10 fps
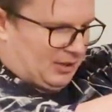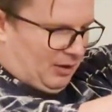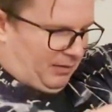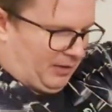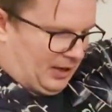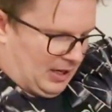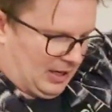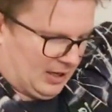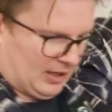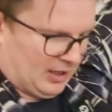off,
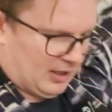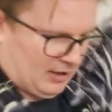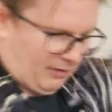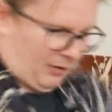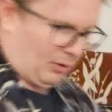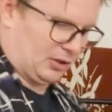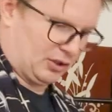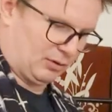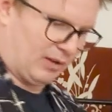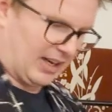fold it
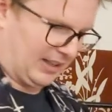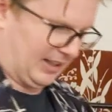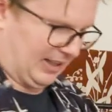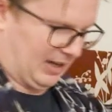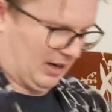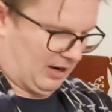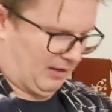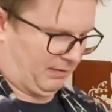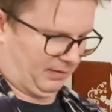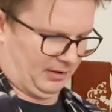directly in
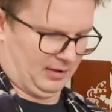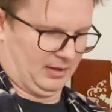half,